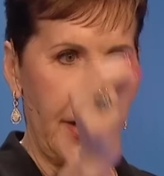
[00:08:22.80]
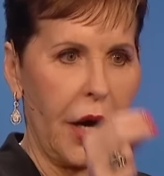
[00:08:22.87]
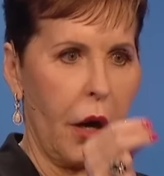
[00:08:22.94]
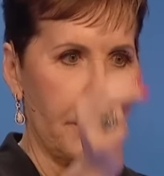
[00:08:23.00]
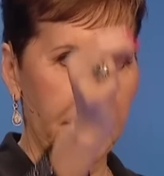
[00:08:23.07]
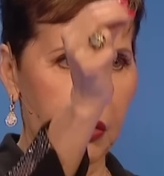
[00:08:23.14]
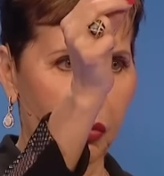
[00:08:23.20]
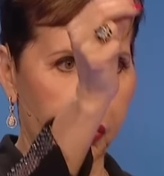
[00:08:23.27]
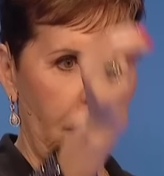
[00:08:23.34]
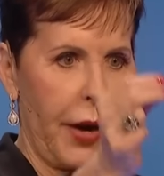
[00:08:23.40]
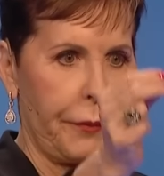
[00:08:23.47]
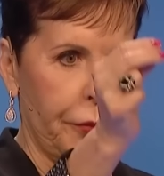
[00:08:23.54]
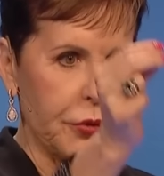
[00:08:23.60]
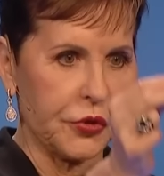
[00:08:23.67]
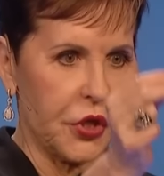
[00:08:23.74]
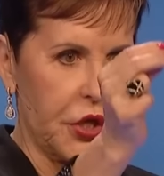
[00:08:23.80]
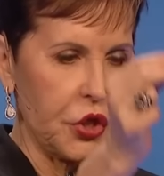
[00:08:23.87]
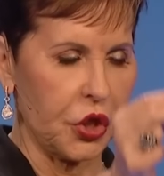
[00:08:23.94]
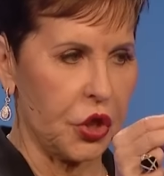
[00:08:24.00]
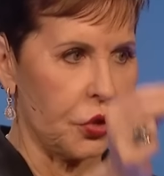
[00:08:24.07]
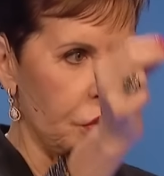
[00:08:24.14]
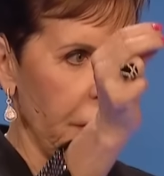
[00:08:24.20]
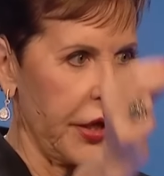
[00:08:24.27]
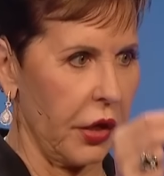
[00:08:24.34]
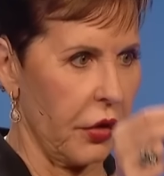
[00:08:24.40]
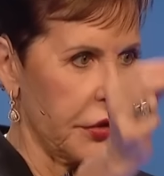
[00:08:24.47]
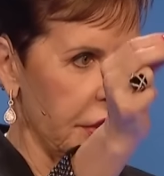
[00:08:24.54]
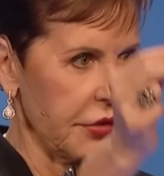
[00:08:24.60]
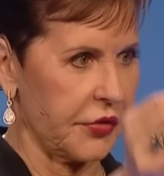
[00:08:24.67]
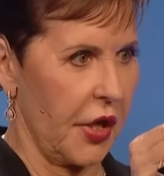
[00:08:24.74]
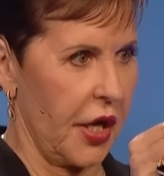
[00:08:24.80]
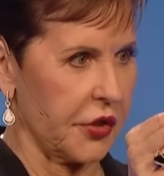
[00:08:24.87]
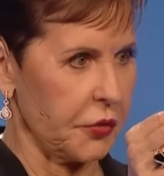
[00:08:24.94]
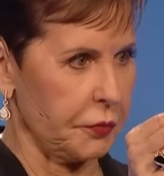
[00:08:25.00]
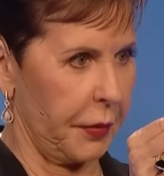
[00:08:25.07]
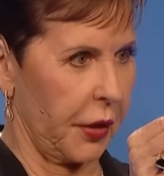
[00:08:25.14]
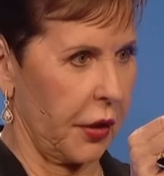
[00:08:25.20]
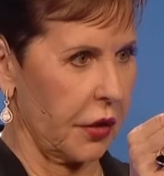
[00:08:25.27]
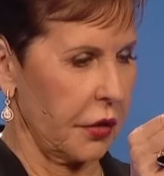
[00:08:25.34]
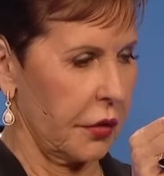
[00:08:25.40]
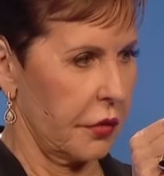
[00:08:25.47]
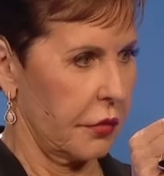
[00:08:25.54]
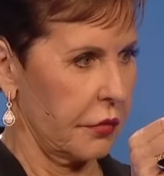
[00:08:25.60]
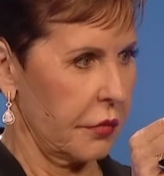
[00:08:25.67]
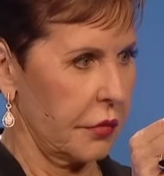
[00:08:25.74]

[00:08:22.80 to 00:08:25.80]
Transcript: Help me represent you here in this hospital,